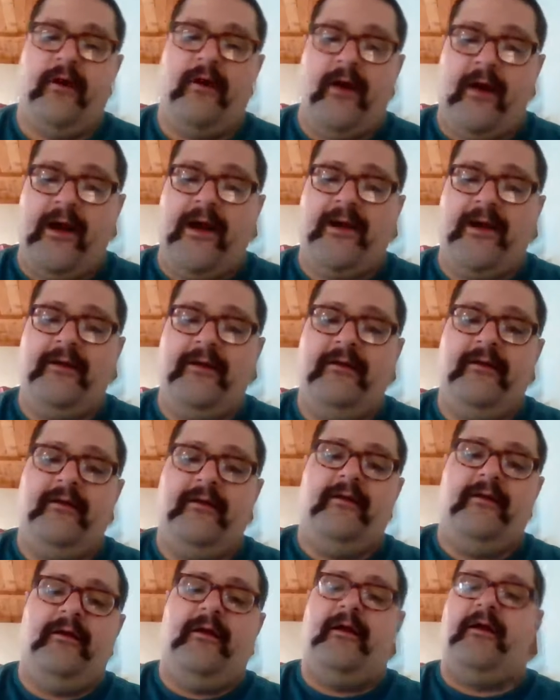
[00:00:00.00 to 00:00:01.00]
All right?
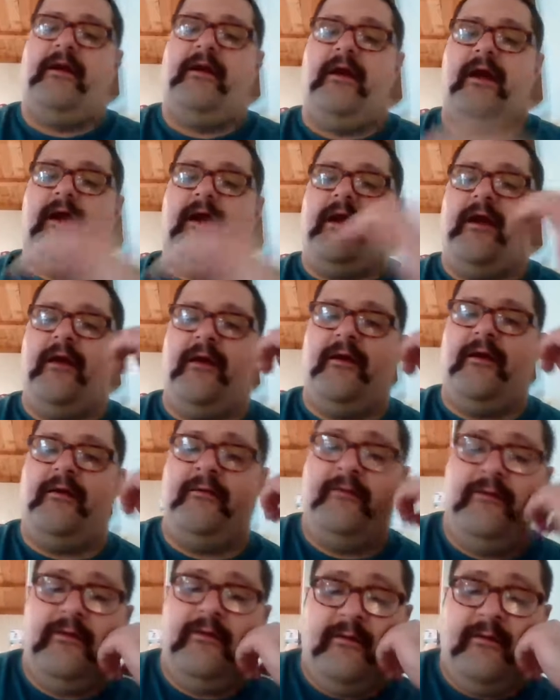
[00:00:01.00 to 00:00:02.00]

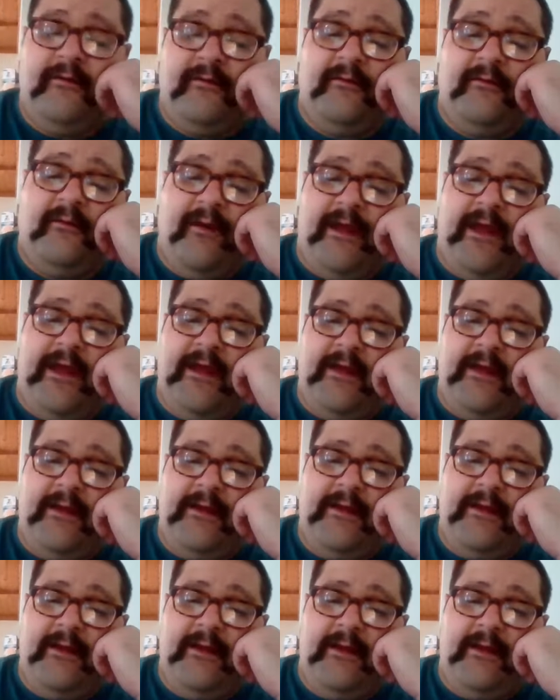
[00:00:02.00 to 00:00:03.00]
And it
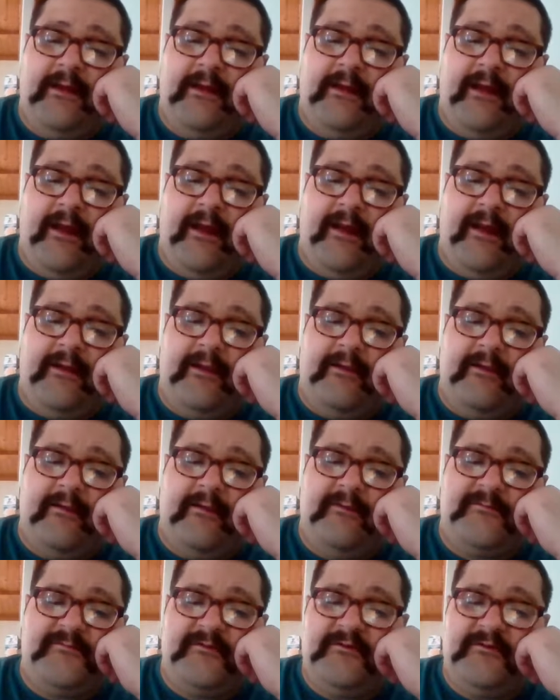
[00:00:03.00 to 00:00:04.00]

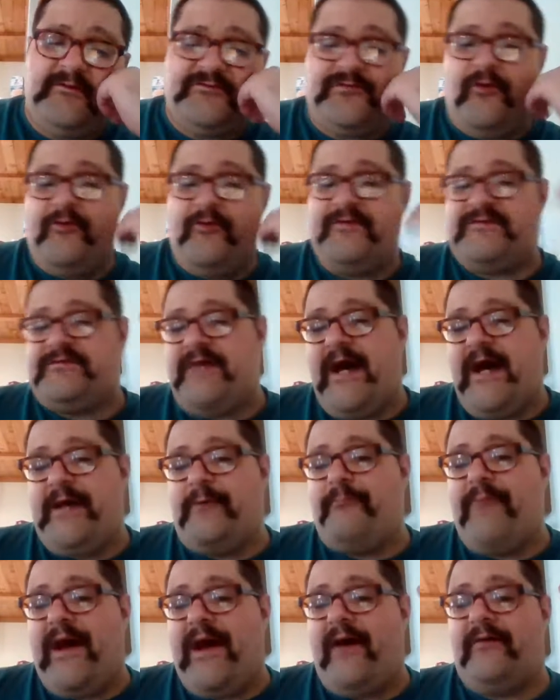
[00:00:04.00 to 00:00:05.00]
isn't, so it's not
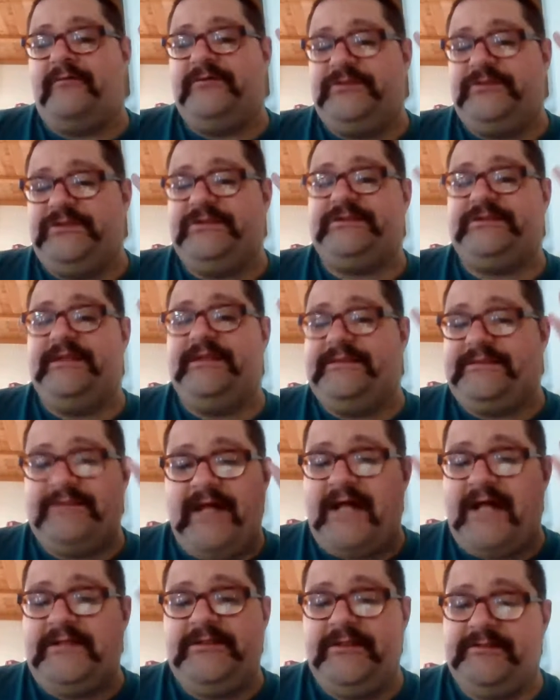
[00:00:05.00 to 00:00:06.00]

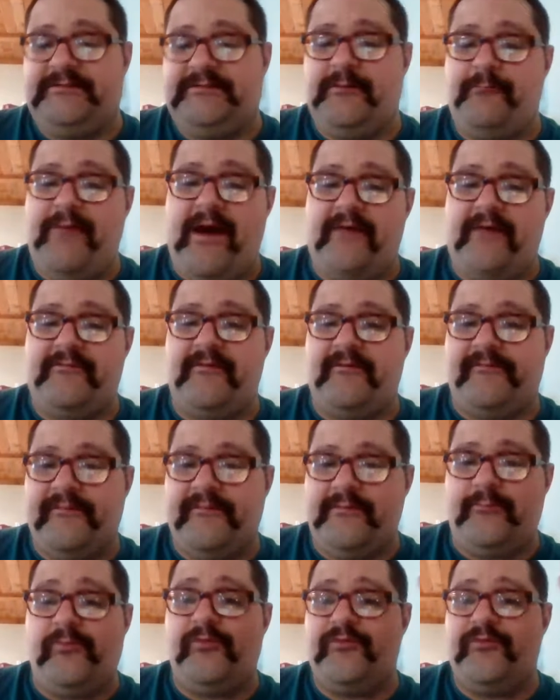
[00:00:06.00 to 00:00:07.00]
just about the
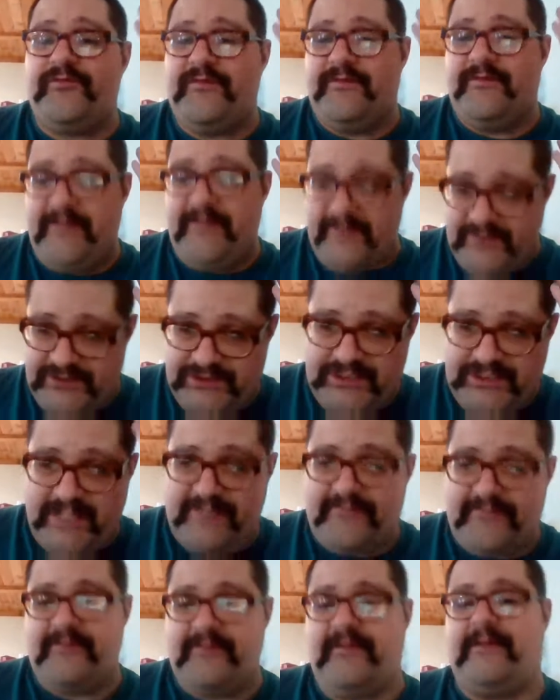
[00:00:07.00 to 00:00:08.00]
liberals and the
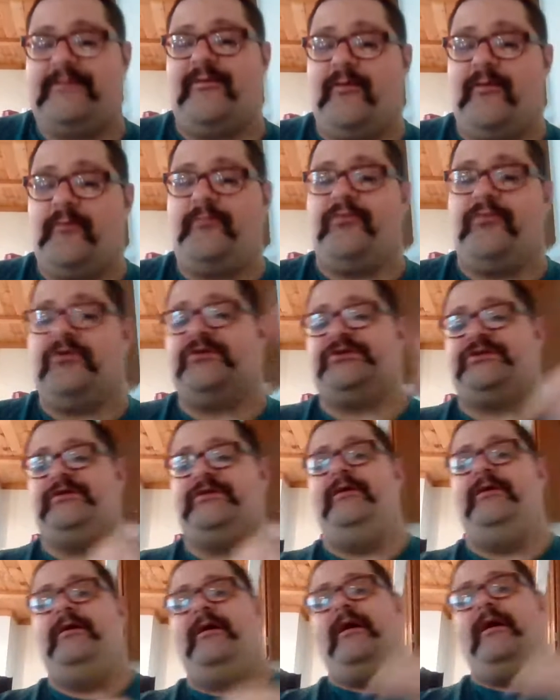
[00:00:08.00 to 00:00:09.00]
agenda that they're
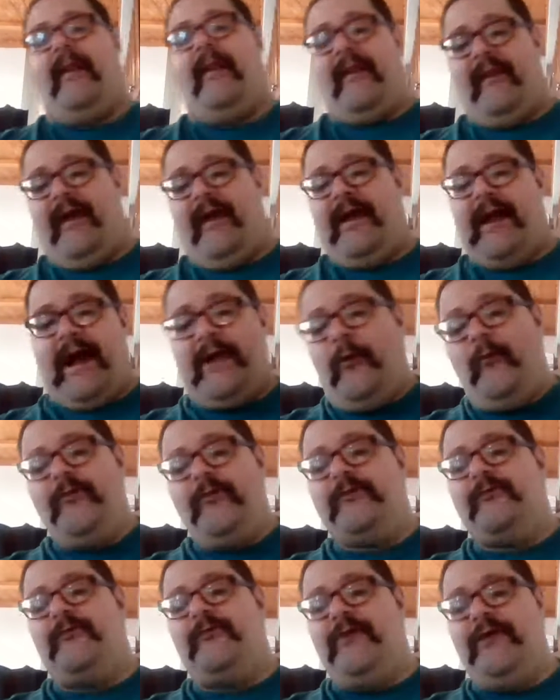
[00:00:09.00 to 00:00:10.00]
pushing. And I don't
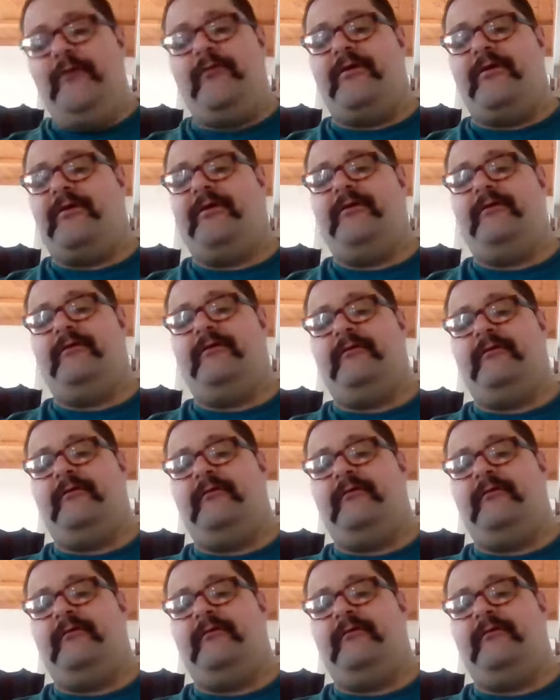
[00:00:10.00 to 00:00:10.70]
agree with it.